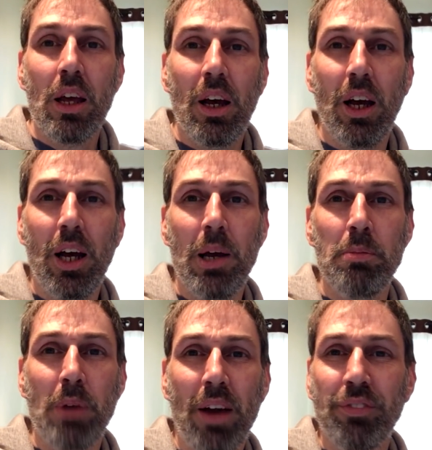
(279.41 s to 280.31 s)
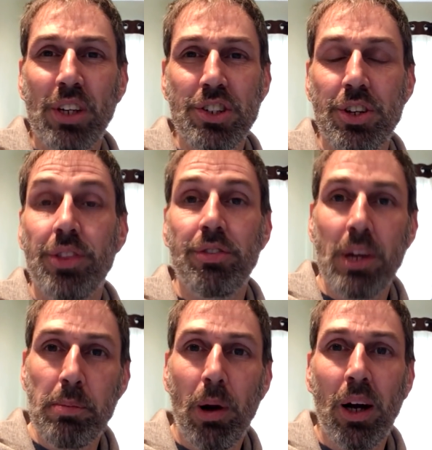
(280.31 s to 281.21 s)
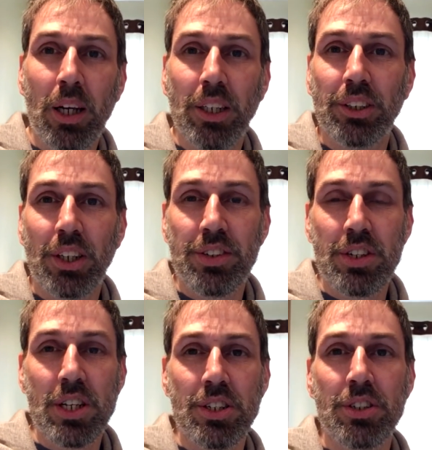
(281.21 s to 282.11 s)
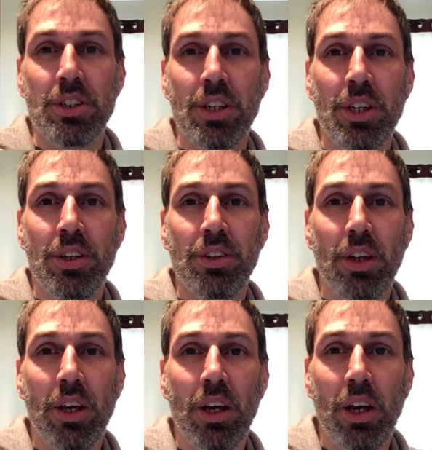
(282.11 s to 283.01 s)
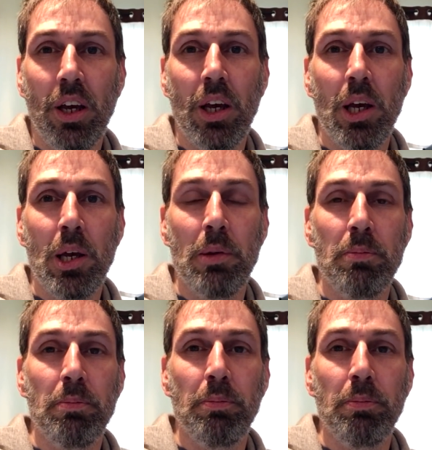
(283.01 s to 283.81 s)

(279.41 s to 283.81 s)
I've tested 3 bikes. I tested a